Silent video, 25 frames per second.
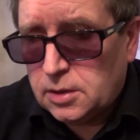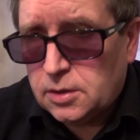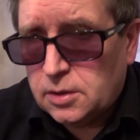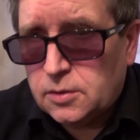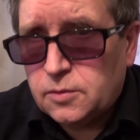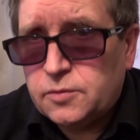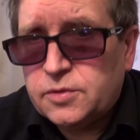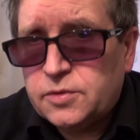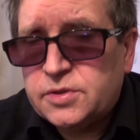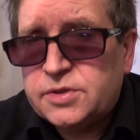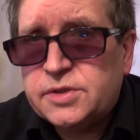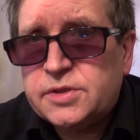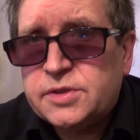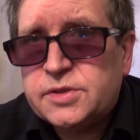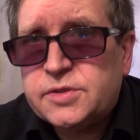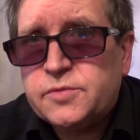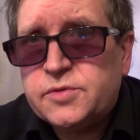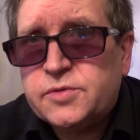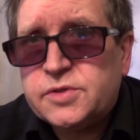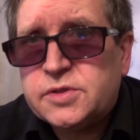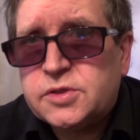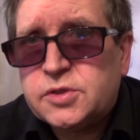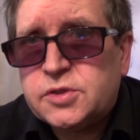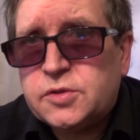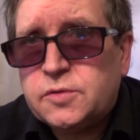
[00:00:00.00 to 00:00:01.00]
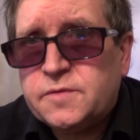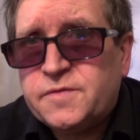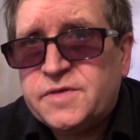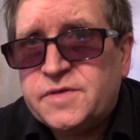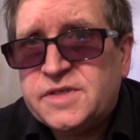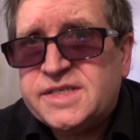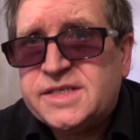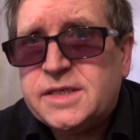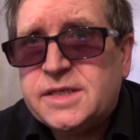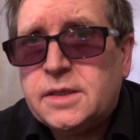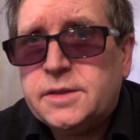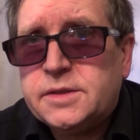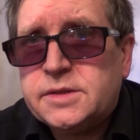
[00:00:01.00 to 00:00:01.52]
was this was to
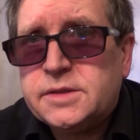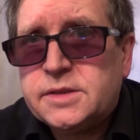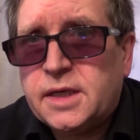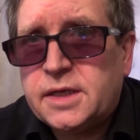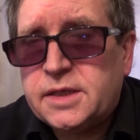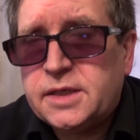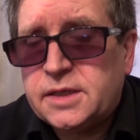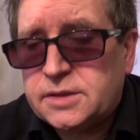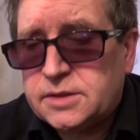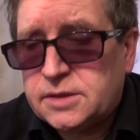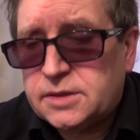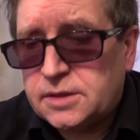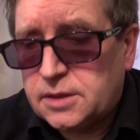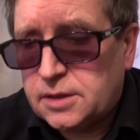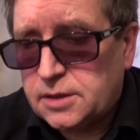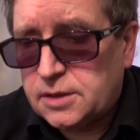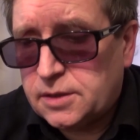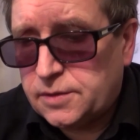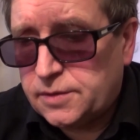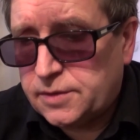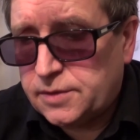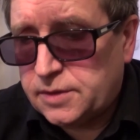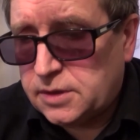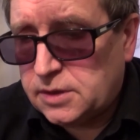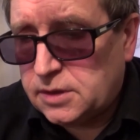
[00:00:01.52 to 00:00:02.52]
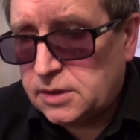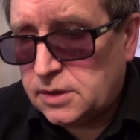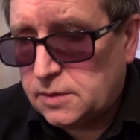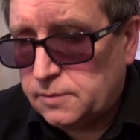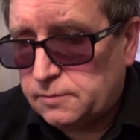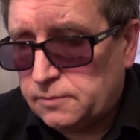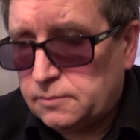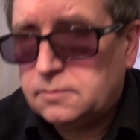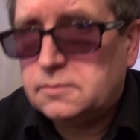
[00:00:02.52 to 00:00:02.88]
facilitate the